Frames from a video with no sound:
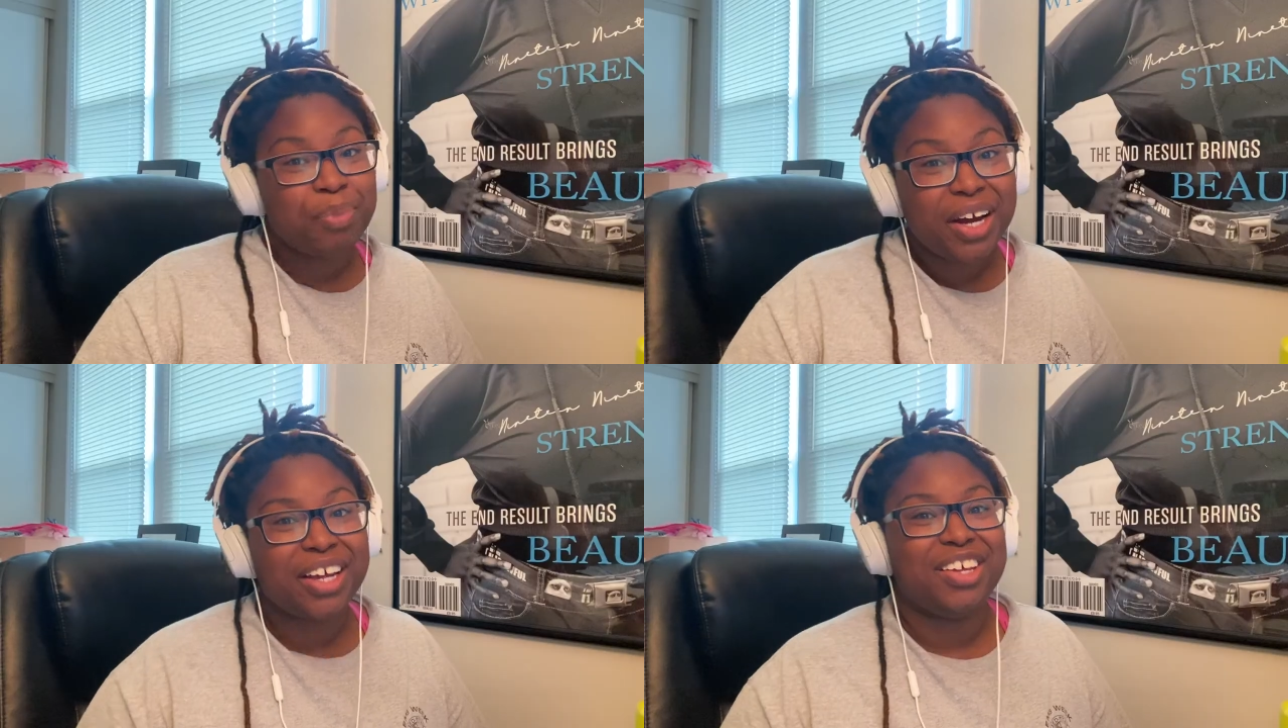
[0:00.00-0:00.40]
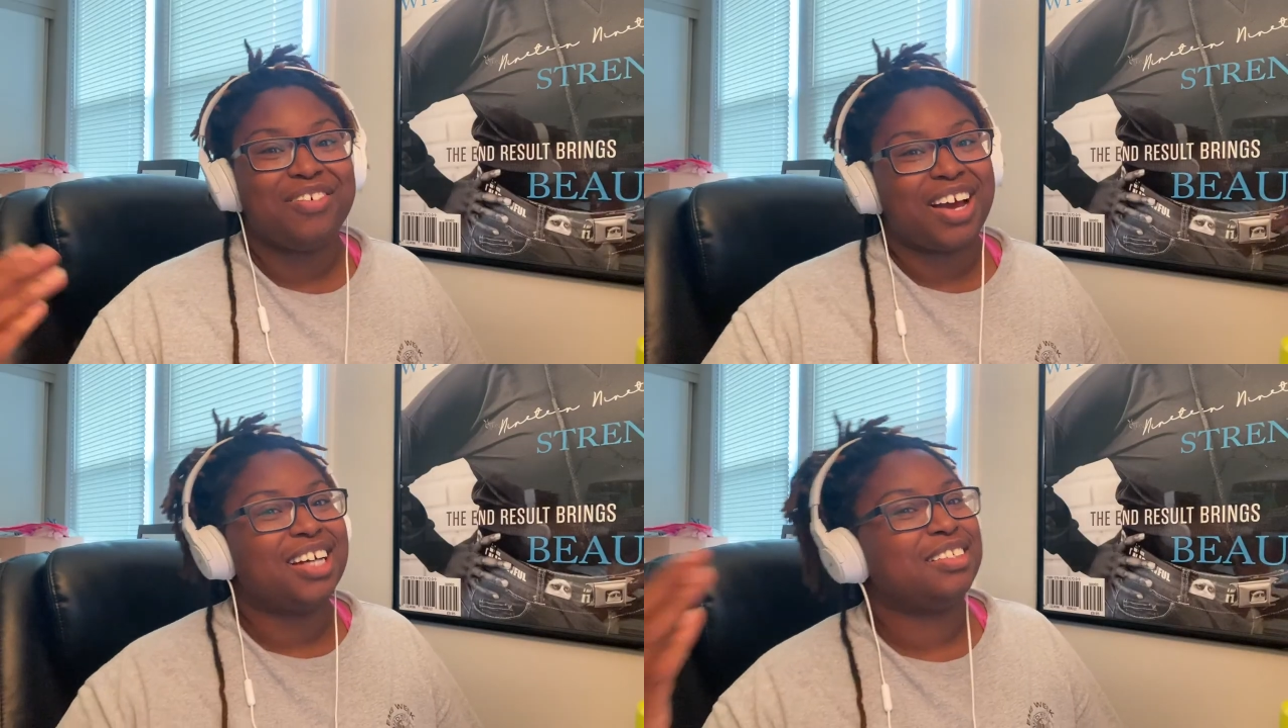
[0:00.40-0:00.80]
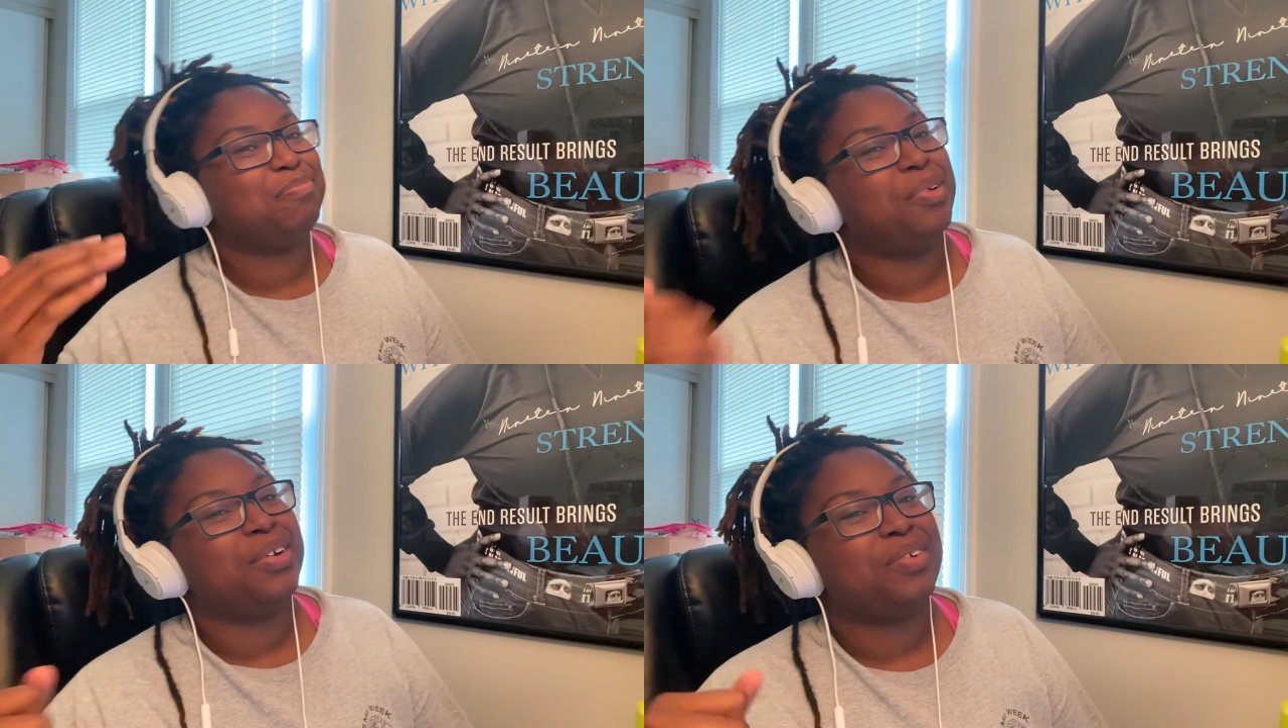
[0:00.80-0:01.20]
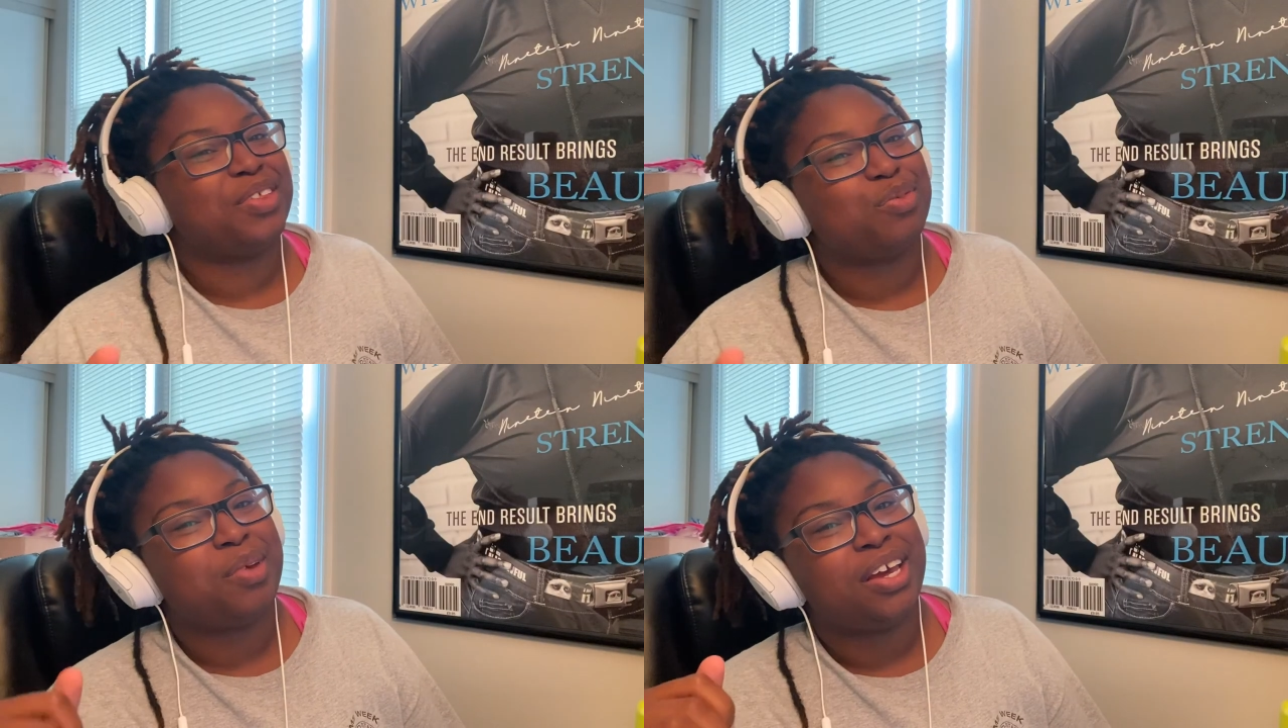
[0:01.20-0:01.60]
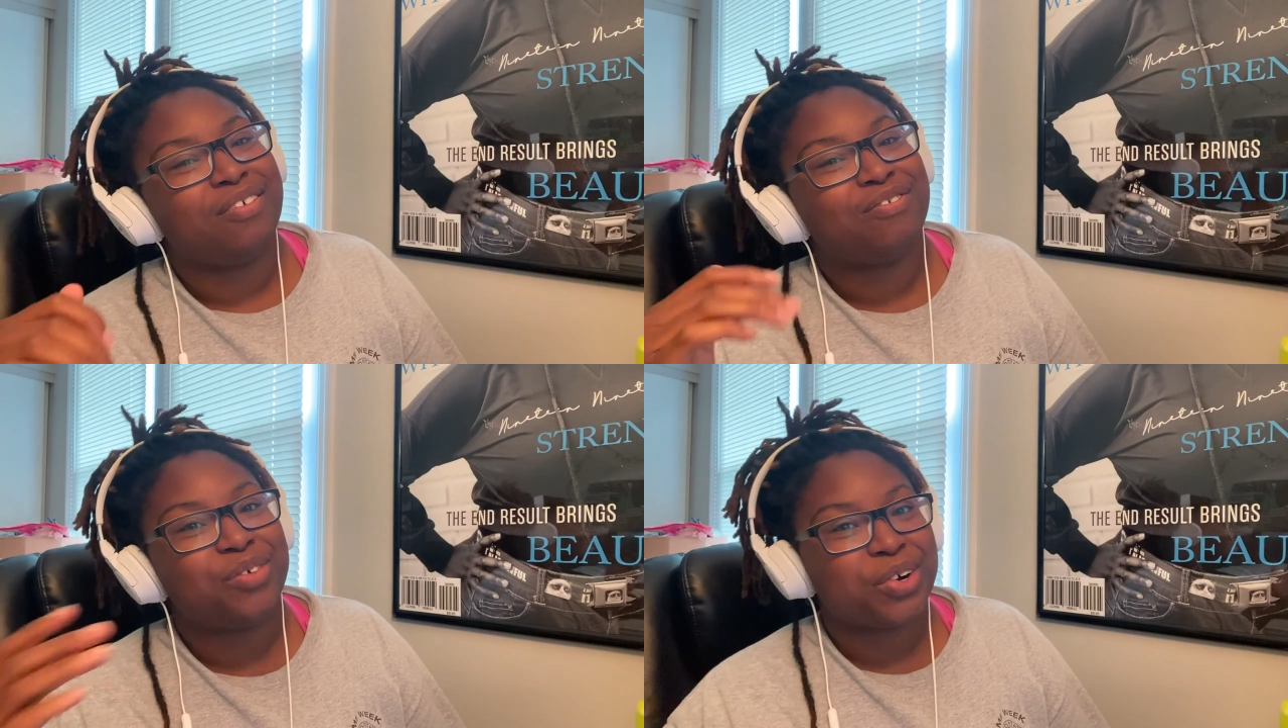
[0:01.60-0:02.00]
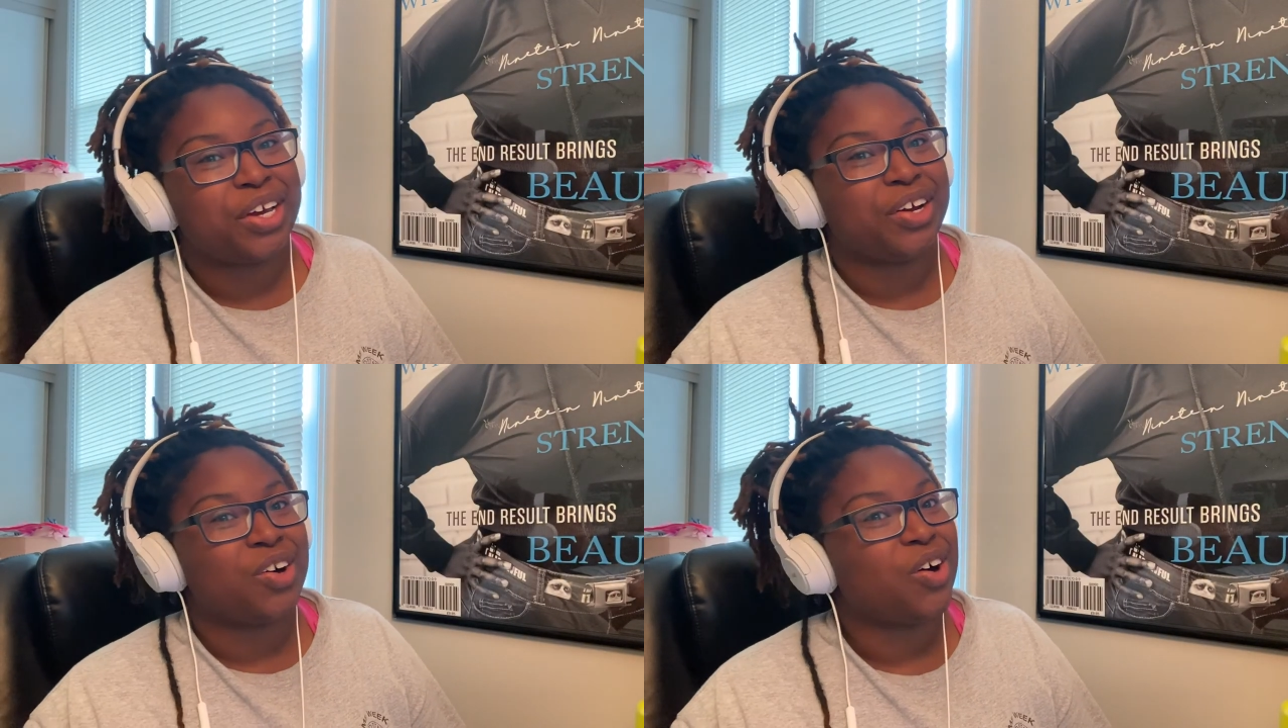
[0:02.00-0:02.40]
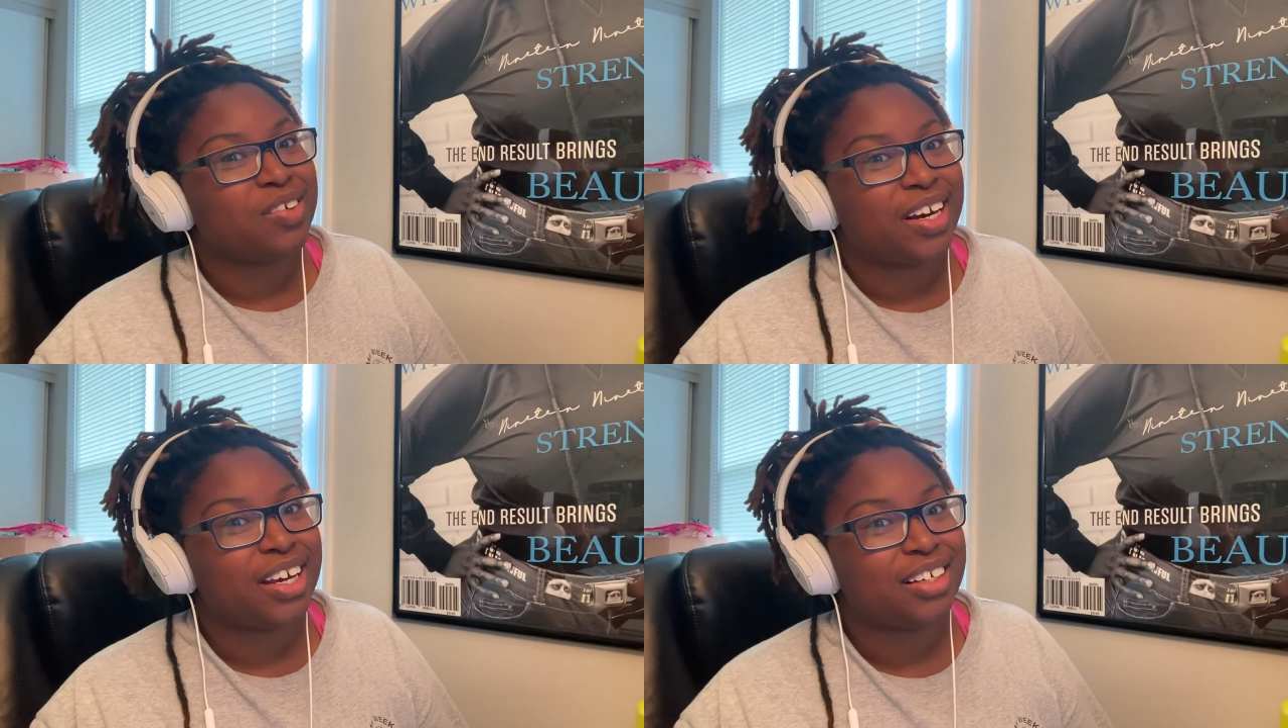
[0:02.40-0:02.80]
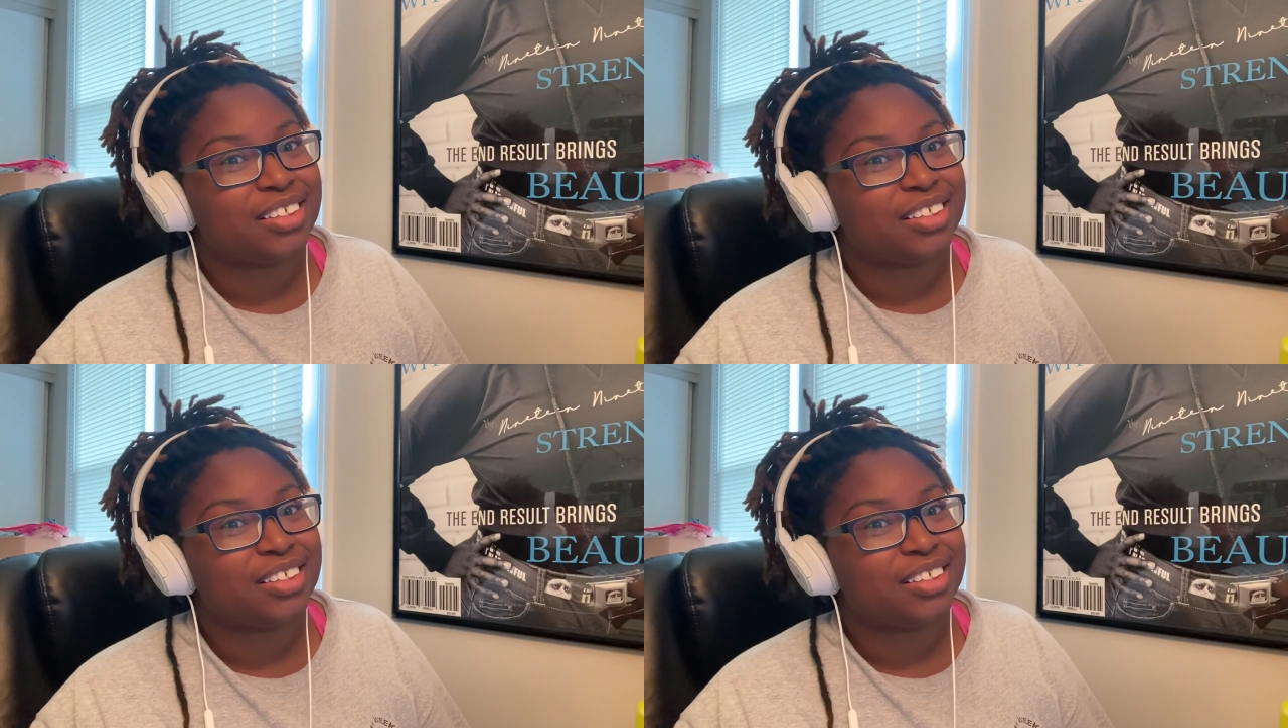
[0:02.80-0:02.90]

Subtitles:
But you guys have been with me for a year already,